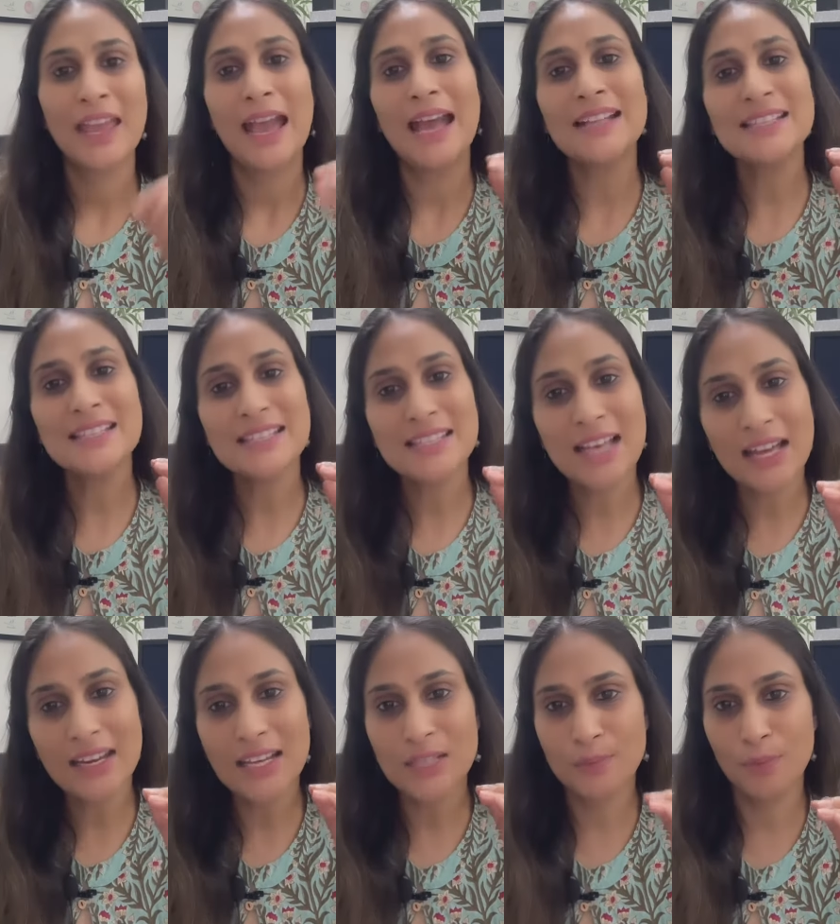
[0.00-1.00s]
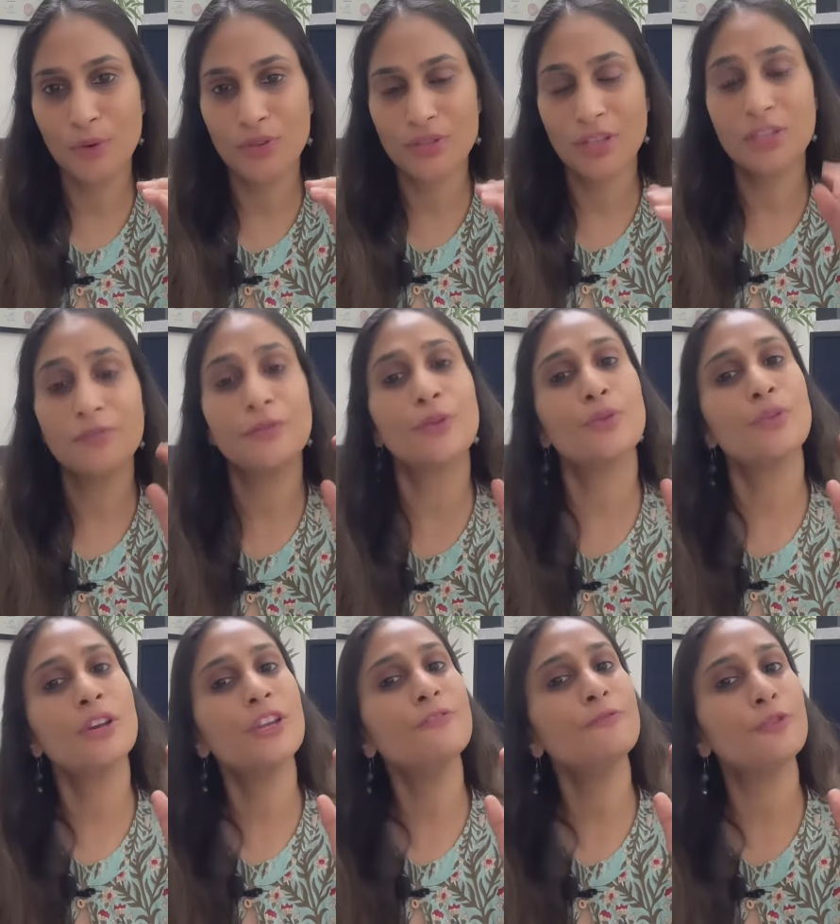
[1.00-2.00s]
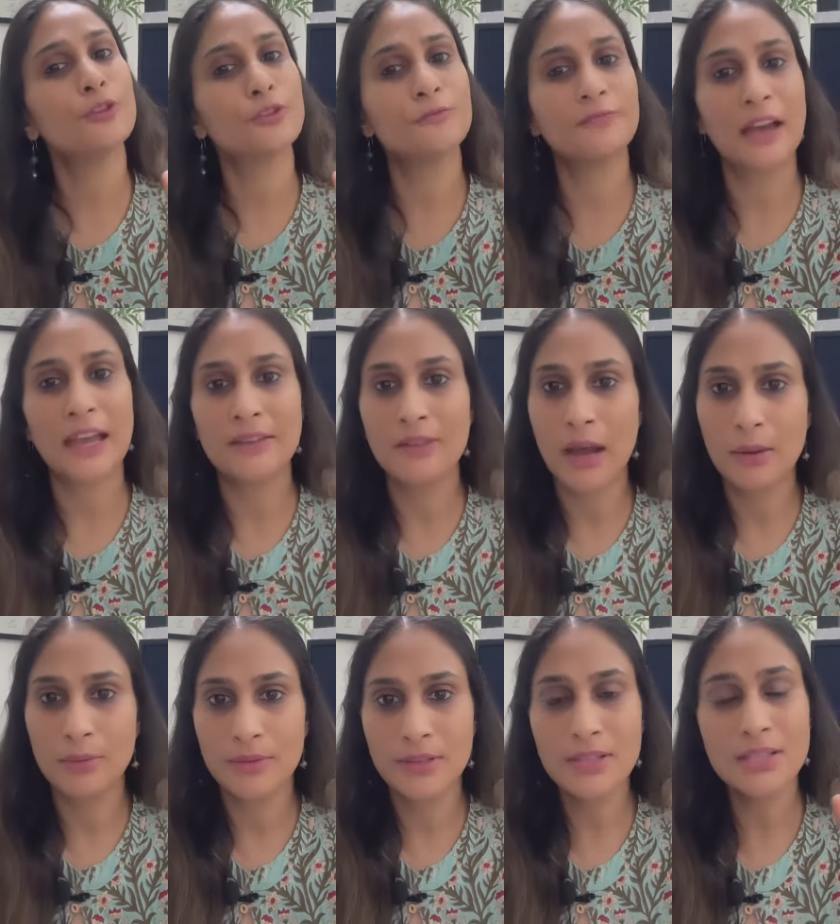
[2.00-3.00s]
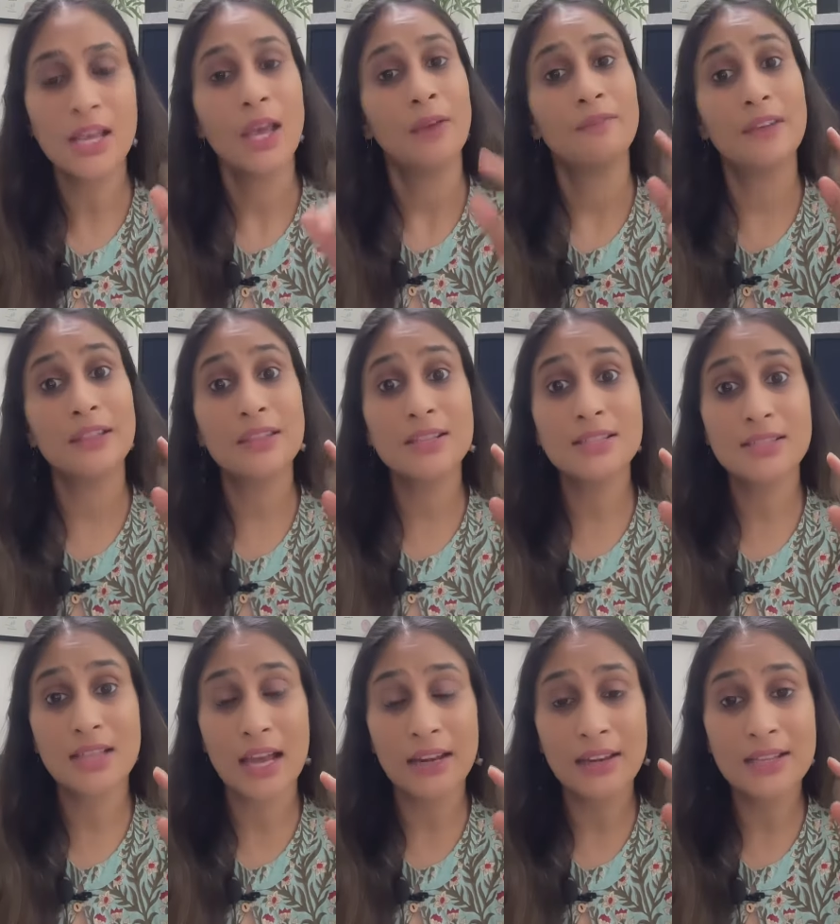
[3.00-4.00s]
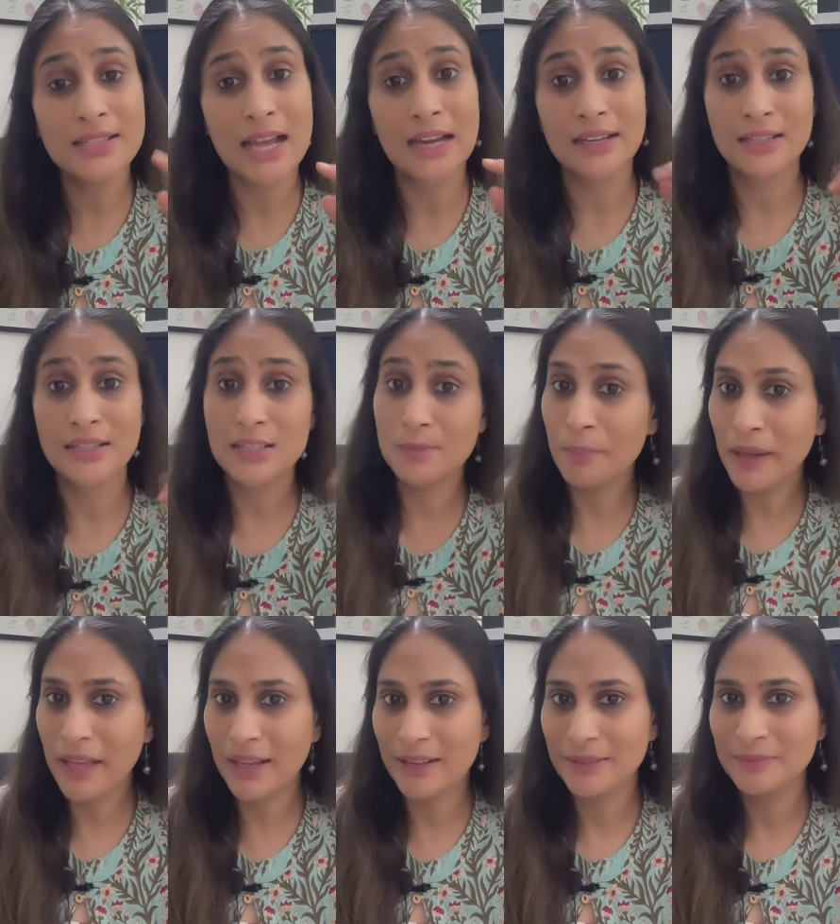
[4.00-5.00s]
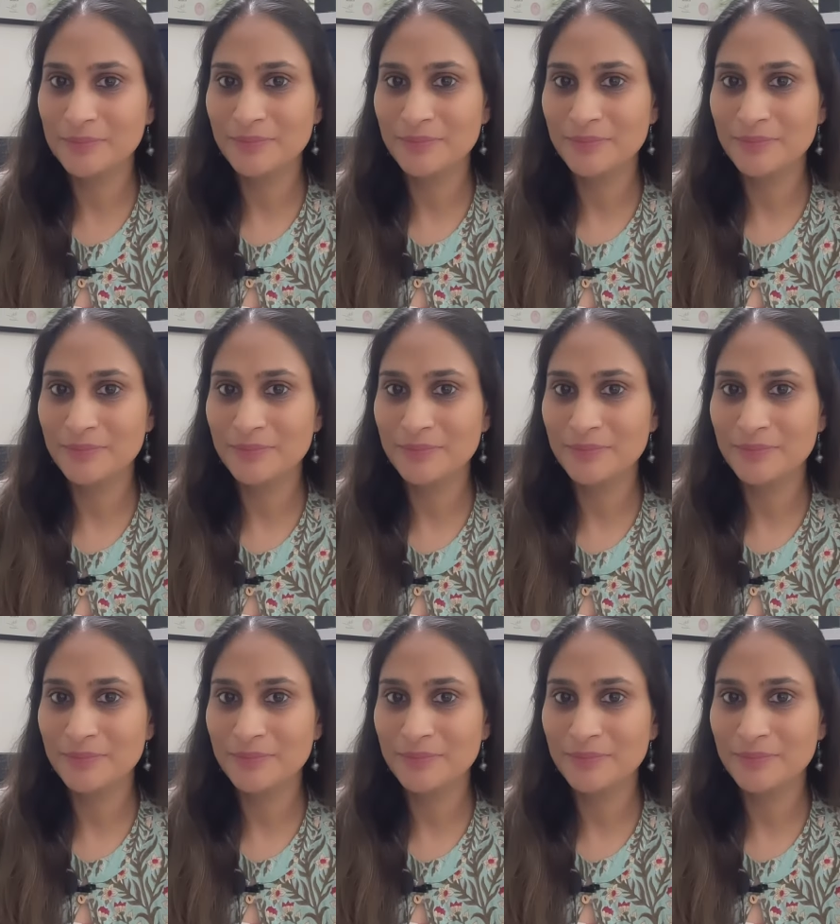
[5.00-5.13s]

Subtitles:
and sun expose it for only 4 to 5 hours when the sun is at its peak,